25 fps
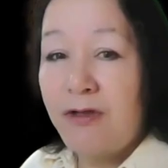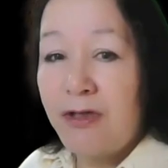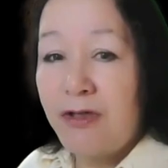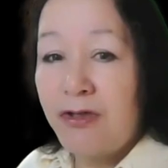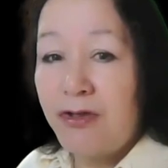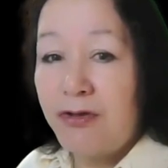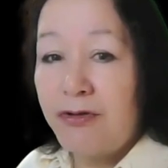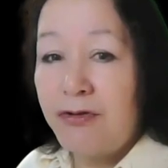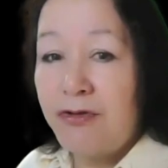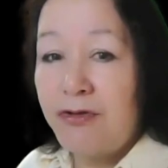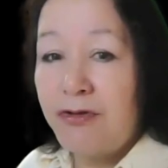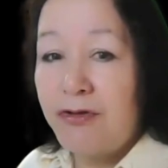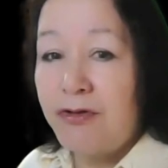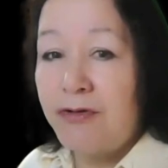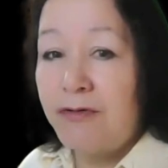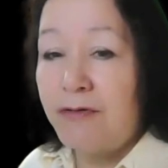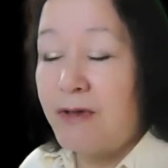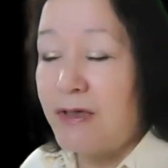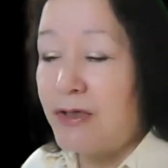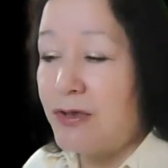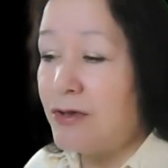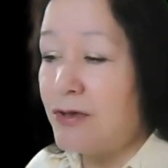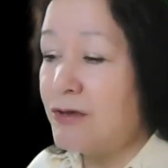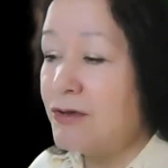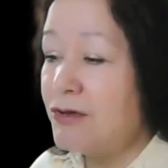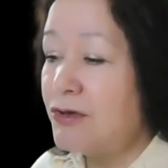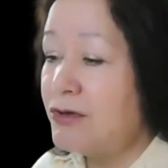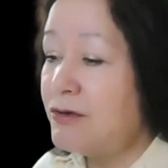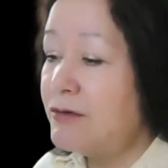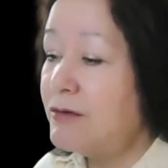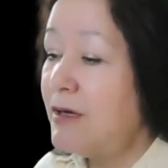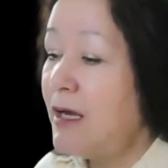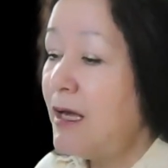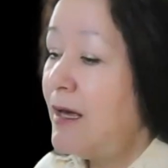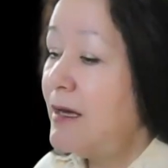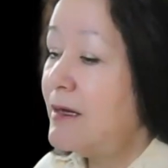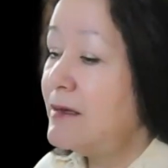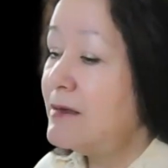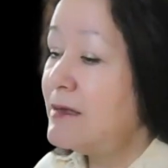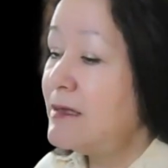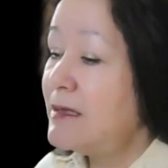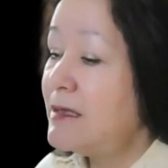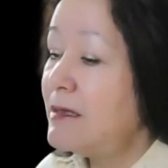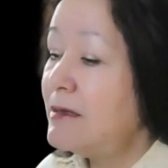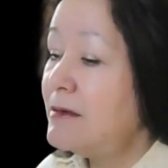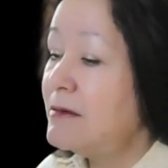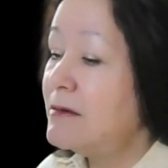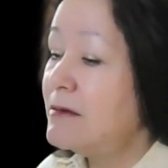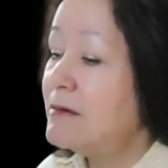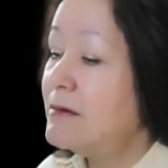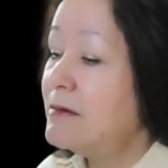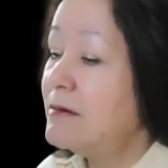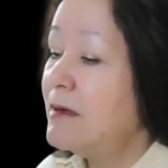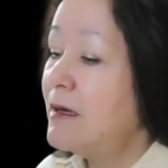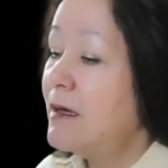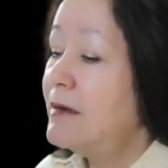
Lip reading: for the Jews to return to until